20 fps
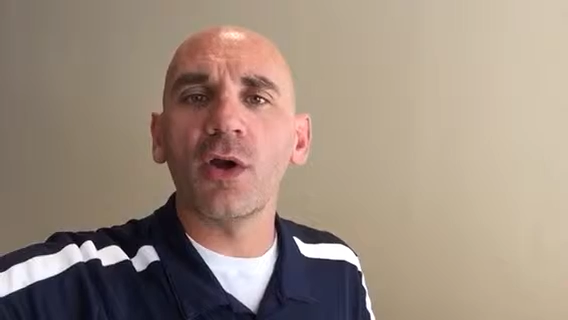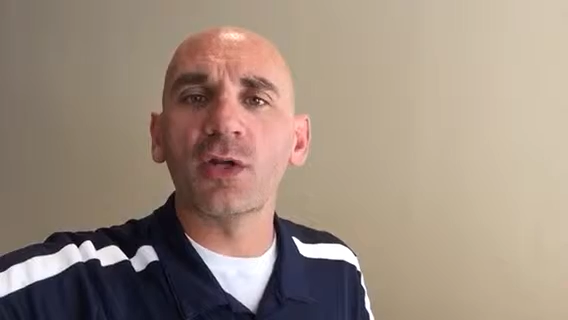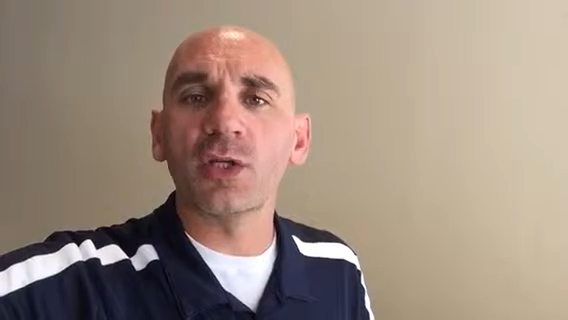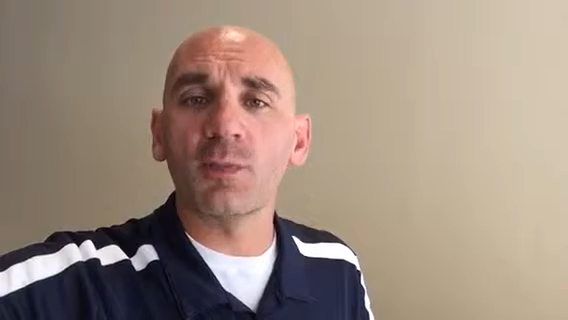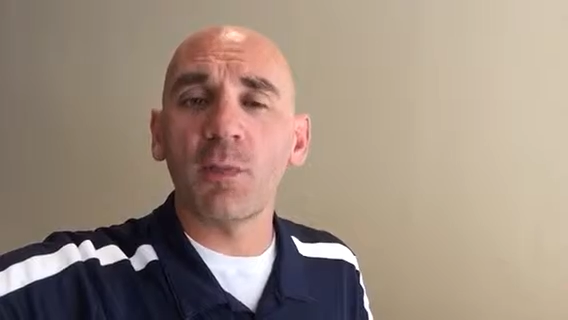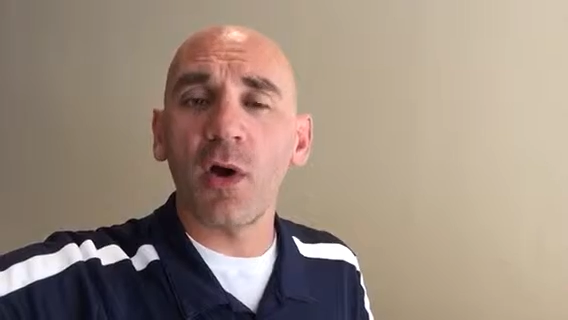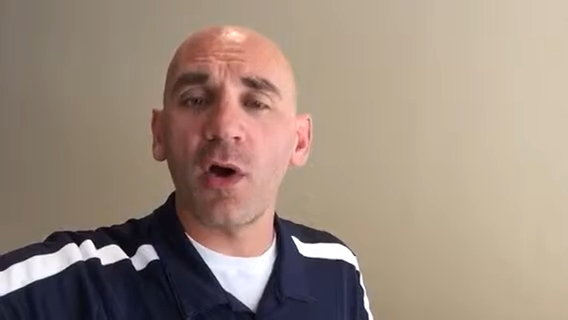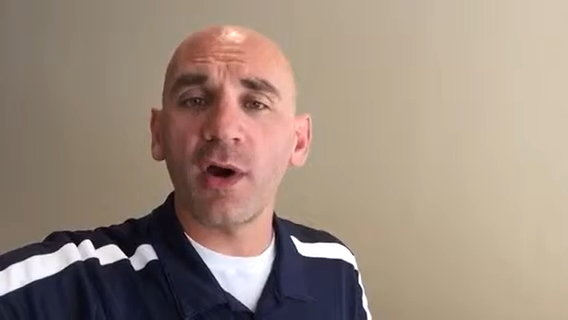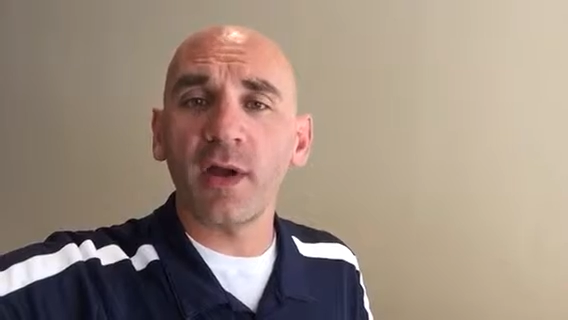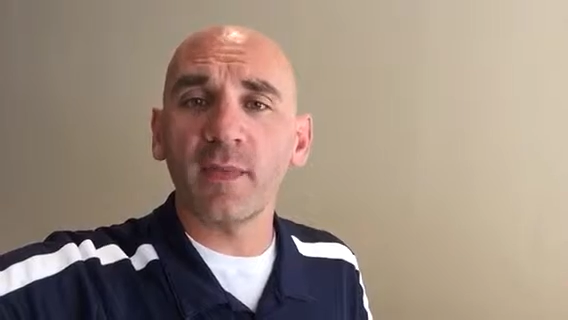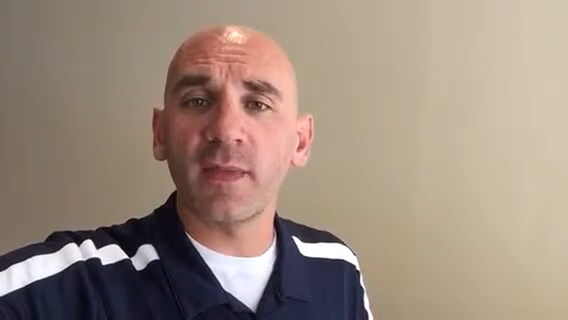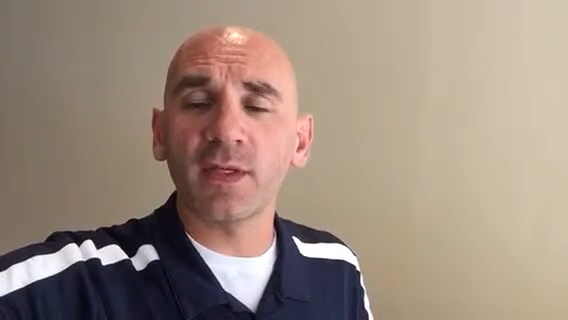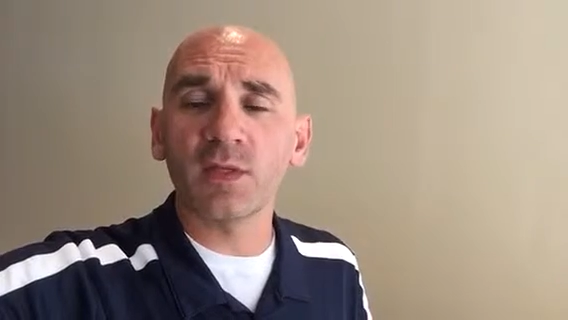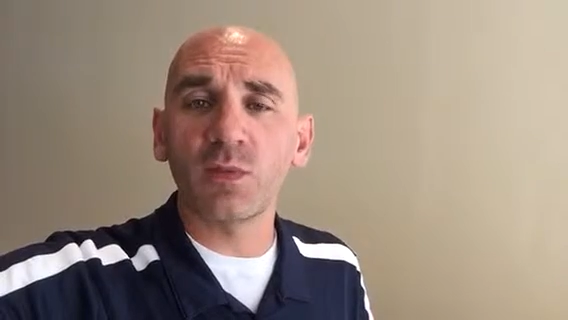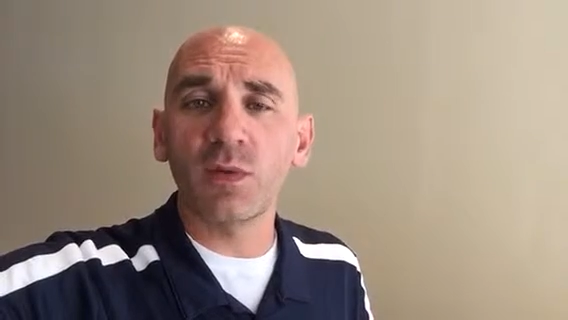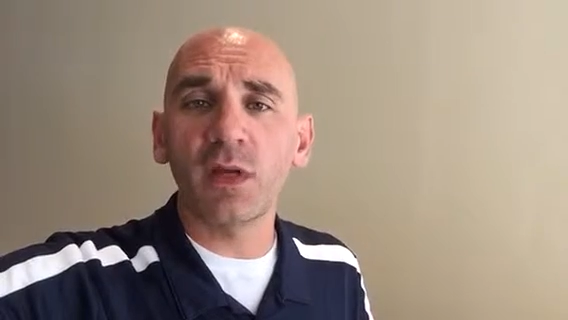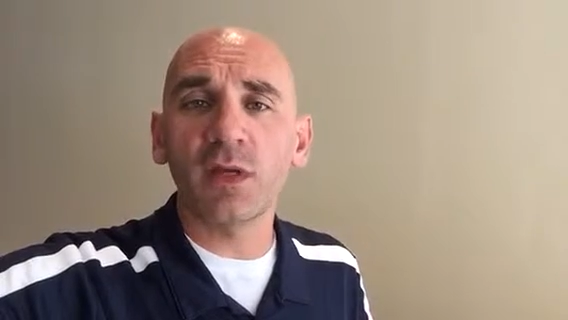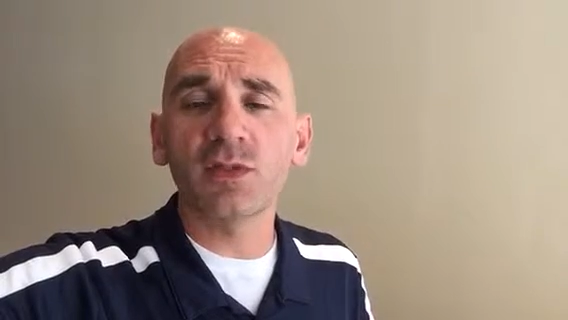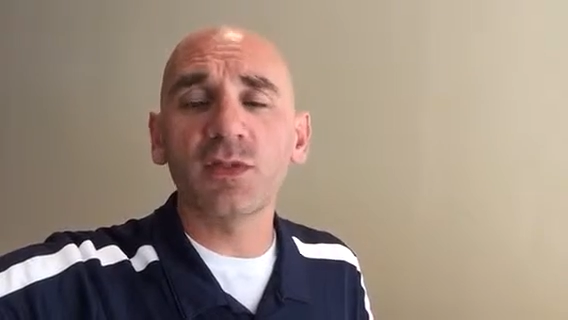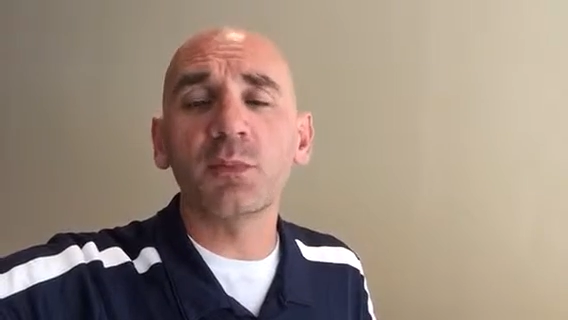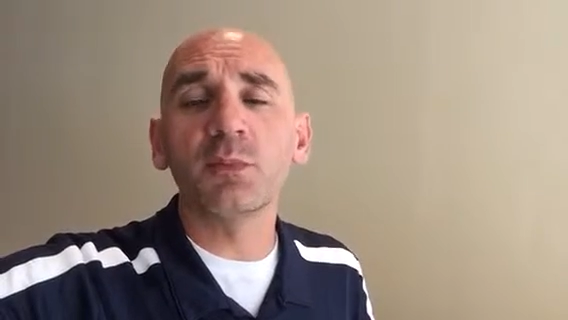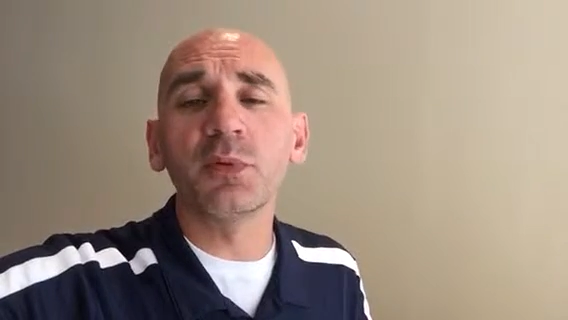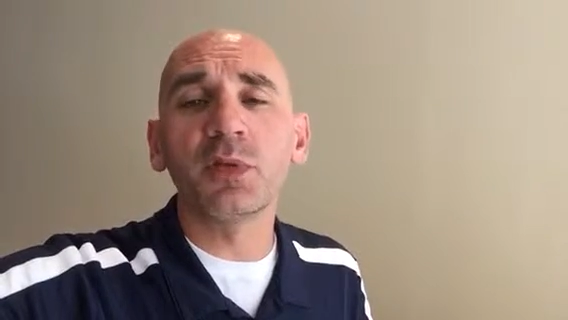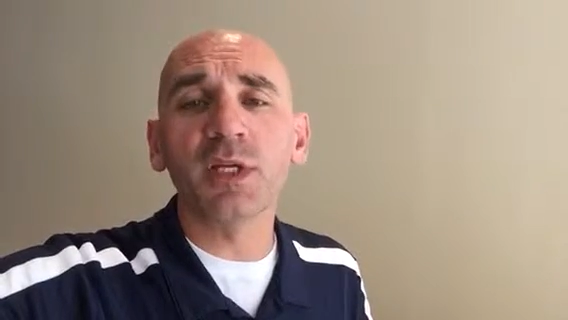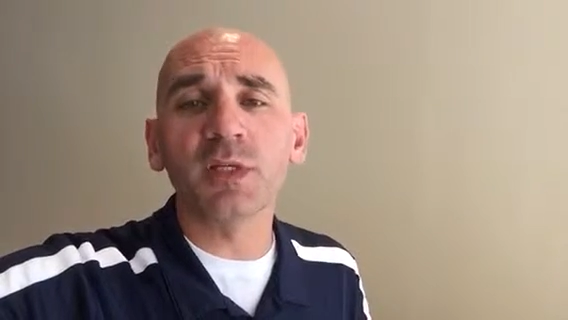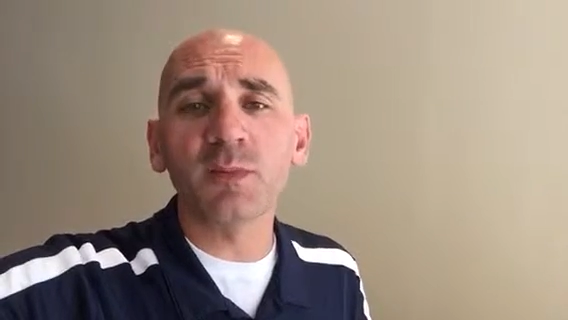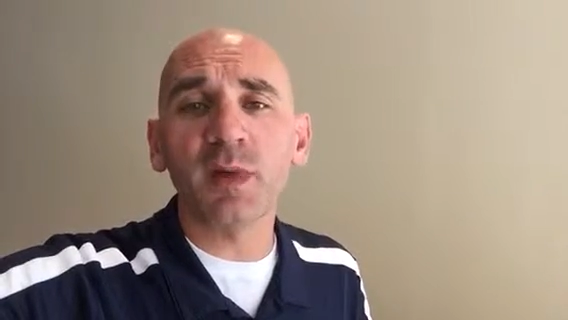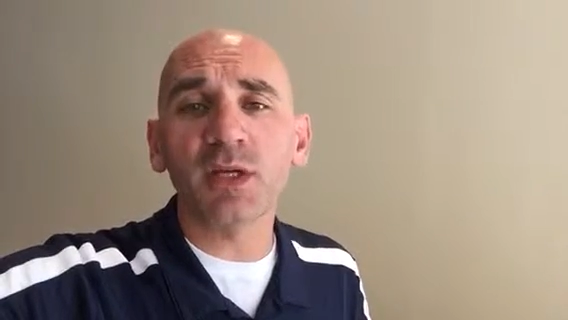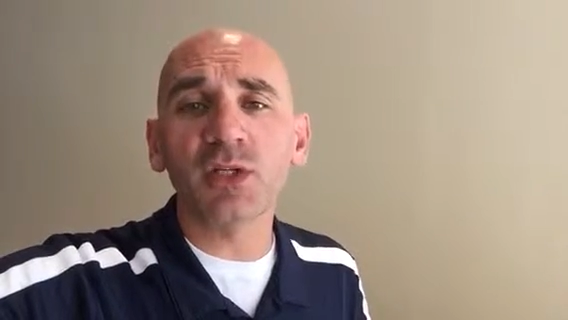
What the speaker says: on sparring this week, so please